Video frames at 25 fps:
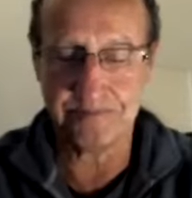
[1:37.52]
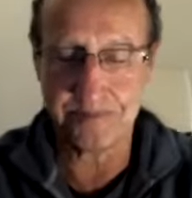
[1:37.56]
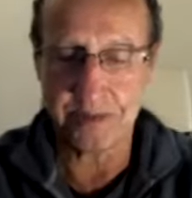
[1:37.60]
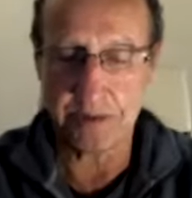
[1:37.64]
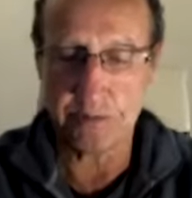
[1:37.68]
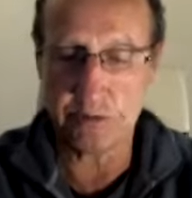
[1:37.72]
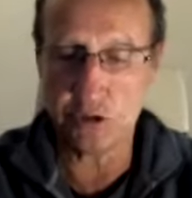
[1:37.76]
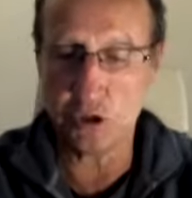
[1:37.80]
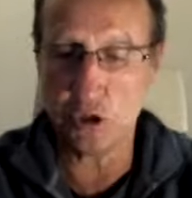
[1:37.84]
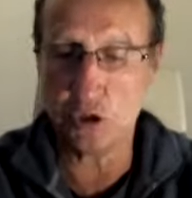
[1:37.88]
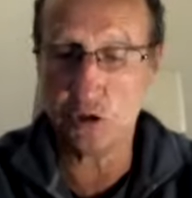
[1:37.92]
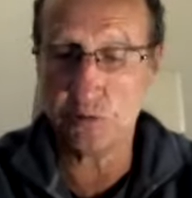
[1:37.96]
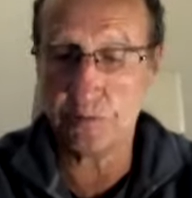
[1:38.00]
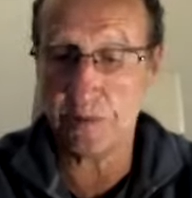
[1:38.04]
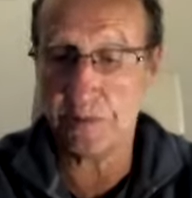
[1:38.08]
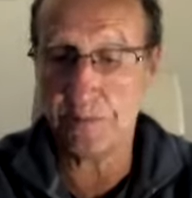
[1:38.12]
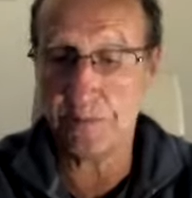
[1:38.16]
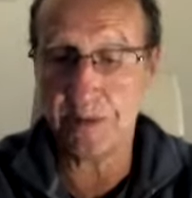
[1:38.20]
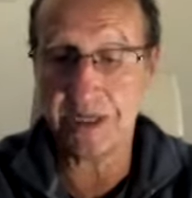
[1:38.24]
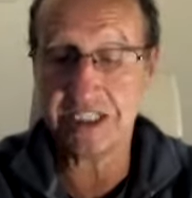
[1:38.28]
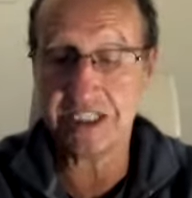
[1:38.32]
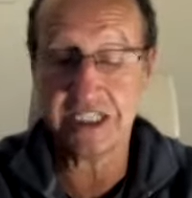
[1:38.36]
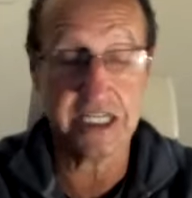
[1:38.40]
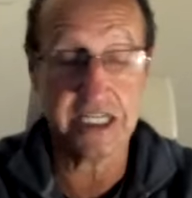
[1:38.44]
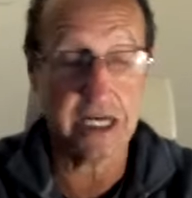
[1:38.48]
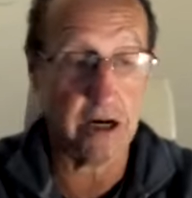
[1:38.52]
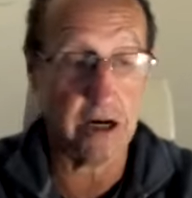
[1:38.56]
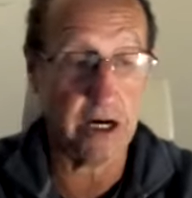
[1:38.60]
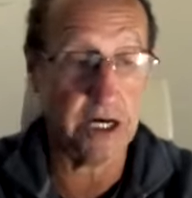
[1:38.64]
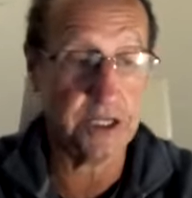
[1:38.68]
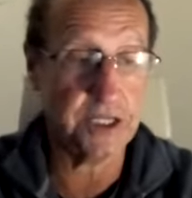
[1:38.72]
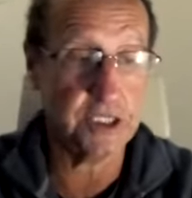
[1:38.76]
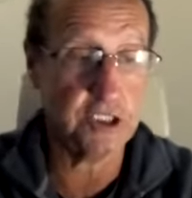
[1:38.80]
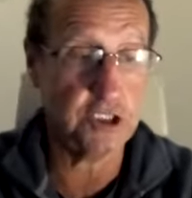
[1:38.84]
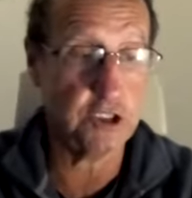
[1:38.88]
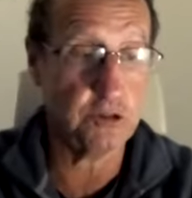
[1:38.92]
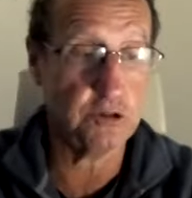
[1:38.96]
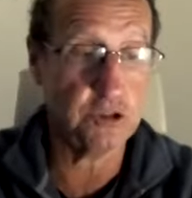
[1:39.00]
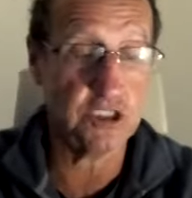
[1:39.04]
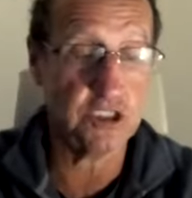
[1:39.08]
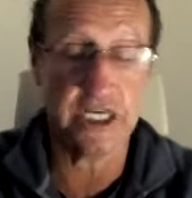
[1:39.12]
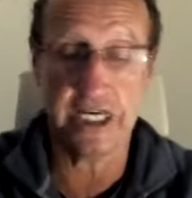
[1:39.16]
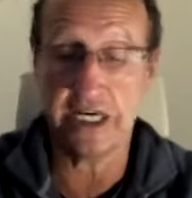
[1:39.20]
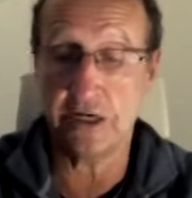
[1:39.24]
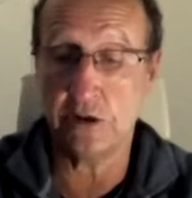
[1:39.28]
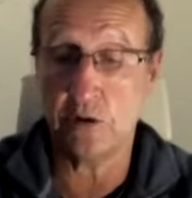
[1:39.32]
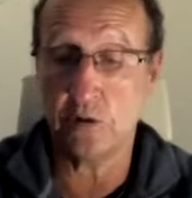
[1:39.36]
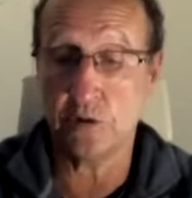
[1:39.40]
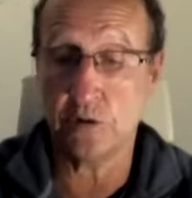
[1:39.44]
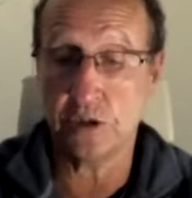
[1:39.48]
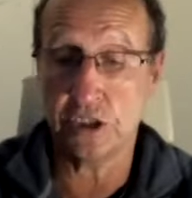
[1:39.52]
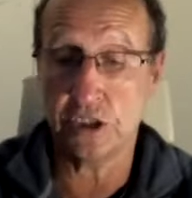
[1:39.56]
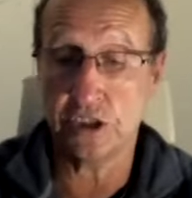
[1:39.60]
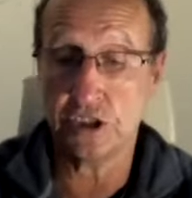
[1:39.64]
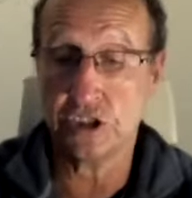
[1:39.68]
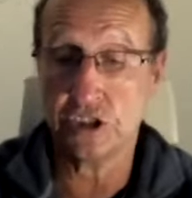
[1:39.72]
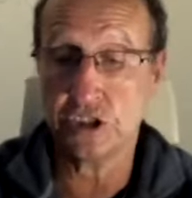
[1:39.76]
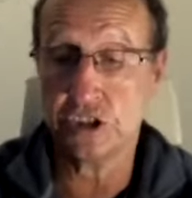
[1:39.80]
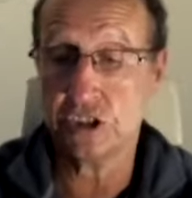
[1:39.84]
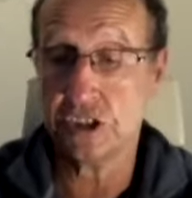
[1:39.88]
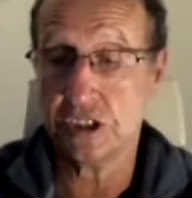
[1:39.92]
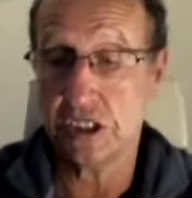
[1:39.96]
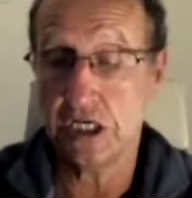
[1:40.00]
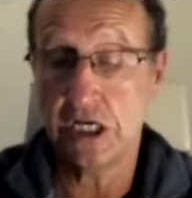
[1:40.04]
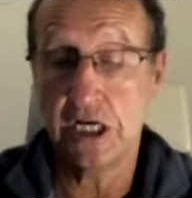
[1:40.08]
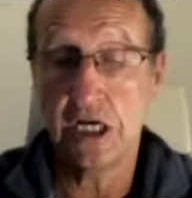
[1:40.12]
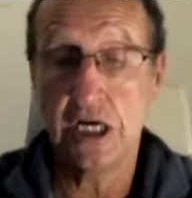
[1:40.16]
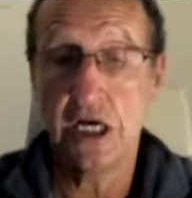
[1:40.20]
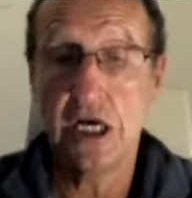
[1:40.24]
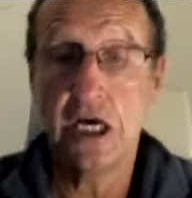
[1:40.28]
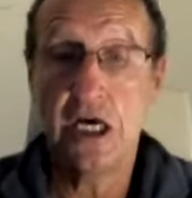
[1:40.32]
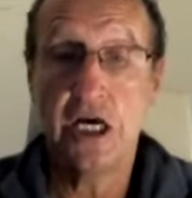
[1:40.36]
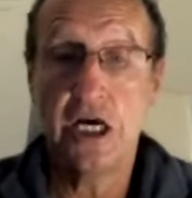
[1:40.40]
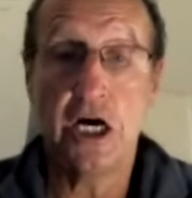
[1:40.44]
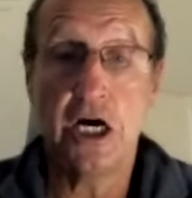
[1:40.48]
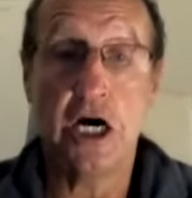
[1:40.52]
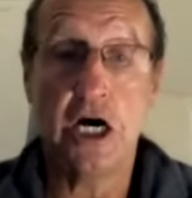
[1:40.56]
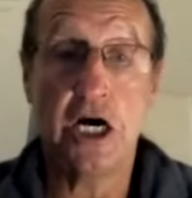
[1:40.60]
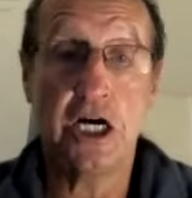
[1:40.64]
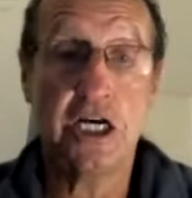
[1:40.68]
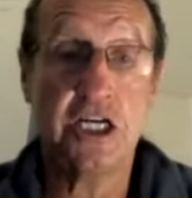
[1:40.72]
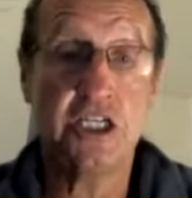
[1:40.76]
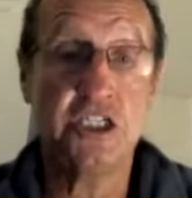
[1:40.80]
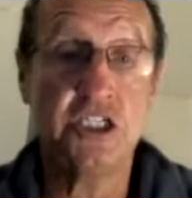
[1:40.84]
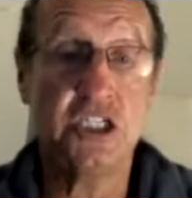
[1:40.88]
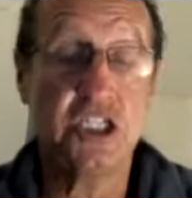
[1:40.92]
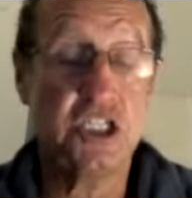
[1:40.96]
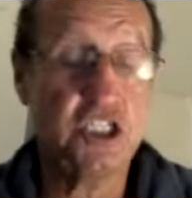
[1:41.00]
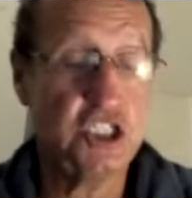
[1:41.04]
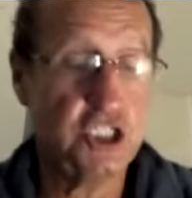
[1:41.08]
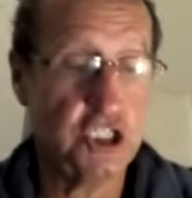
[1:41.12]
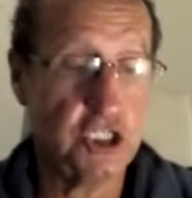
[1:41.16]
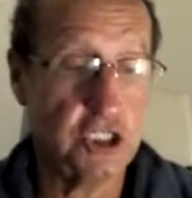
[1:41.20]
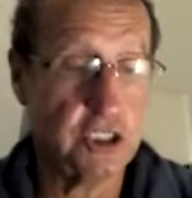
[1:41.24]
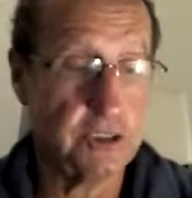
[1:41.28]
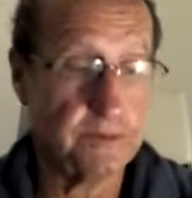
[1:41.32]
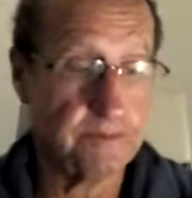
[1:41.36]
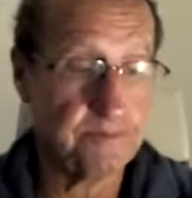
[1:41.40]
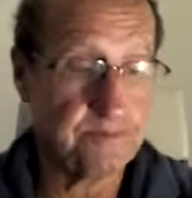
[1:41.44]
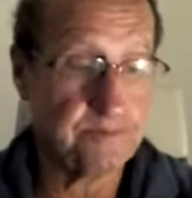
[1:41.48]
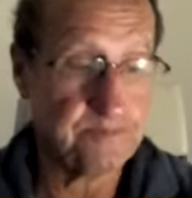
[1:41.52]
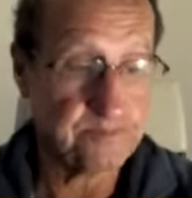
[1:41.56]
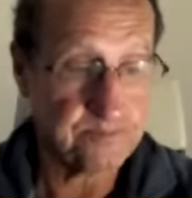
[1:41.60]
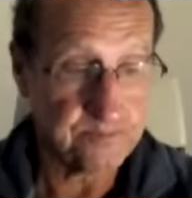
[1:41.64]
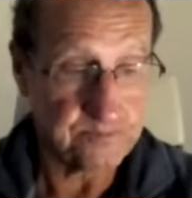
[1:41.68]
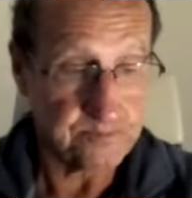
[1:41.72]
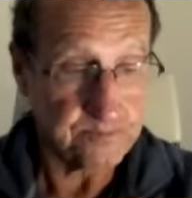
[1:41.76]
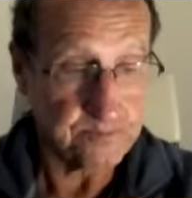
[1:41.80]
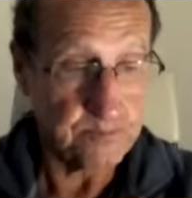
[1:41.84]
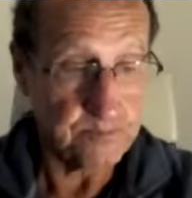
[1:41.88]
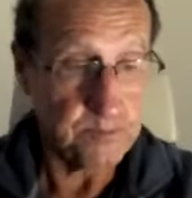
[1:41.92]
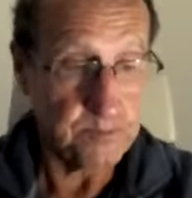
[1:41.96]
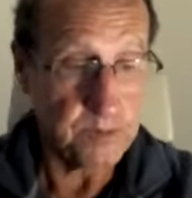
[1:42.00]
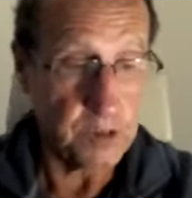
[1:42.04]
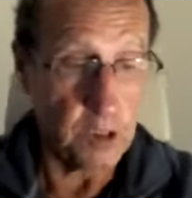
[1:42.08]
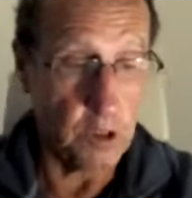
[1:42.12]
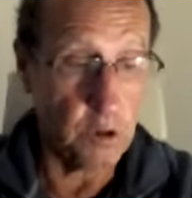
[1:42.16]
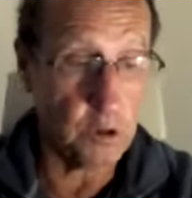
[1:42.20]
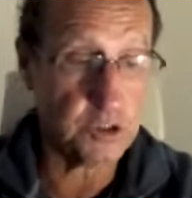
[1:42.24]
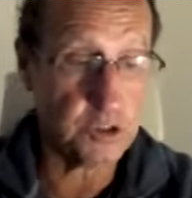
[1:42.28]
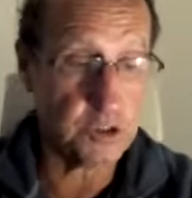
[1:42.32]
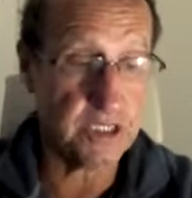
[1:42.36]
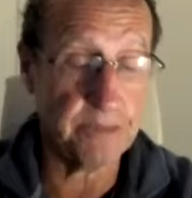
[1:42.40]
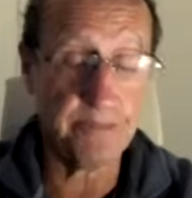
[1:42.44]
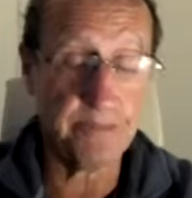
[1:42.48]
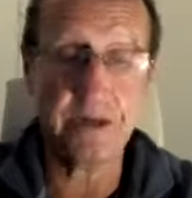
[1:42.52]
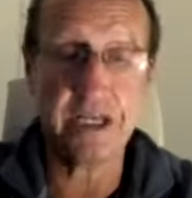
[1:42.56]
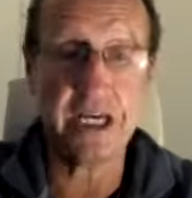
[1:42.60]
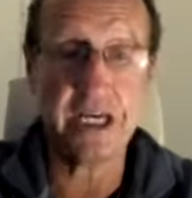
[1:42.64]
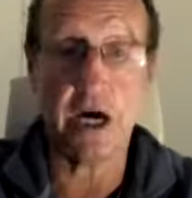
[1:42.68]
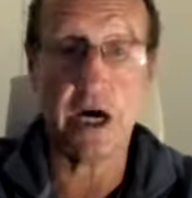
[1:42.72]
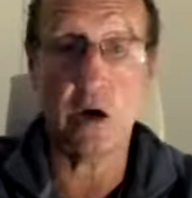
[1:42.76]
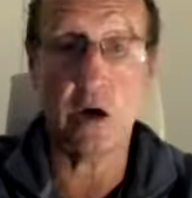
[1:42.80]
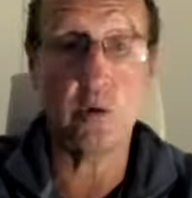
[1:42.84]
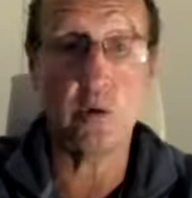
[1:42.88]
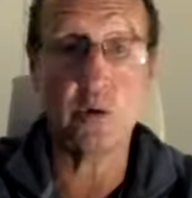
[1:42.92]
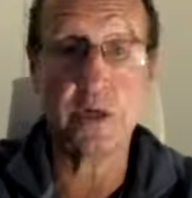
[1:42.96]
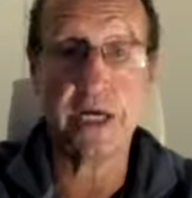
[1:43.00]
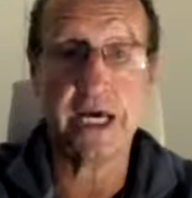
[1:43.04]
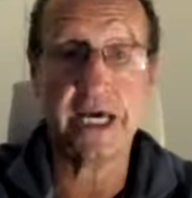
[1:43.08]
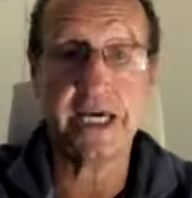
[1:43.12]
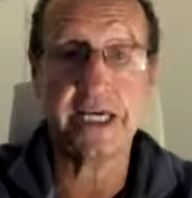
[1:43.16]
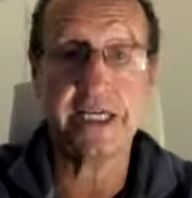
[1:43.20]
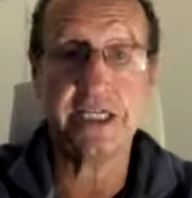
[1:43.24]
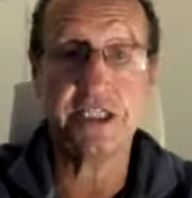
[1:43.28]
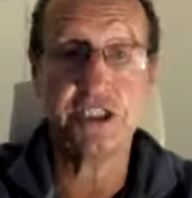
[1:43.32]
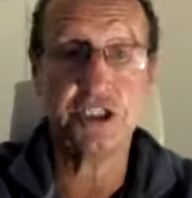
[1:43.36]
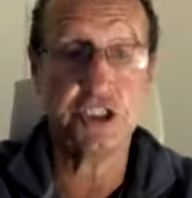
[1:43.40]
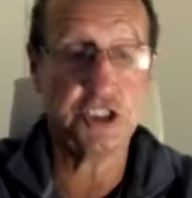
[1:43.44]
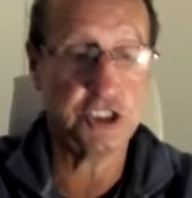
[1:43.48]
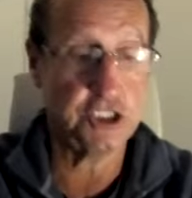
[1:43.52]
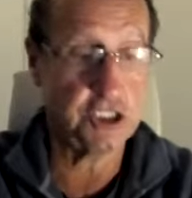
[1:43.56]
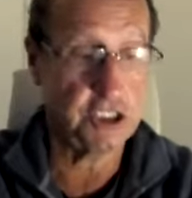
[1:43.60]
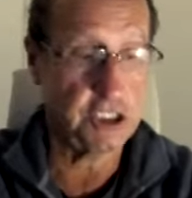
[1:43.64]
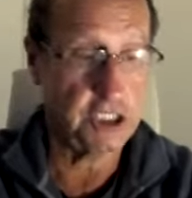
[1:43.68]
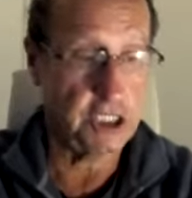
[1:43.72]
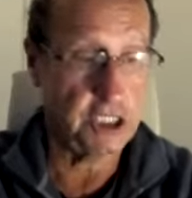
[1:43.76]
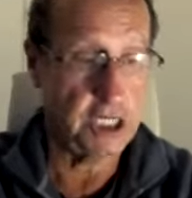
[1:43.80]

reduced mobility, either due to illness, a condition, or simply old age,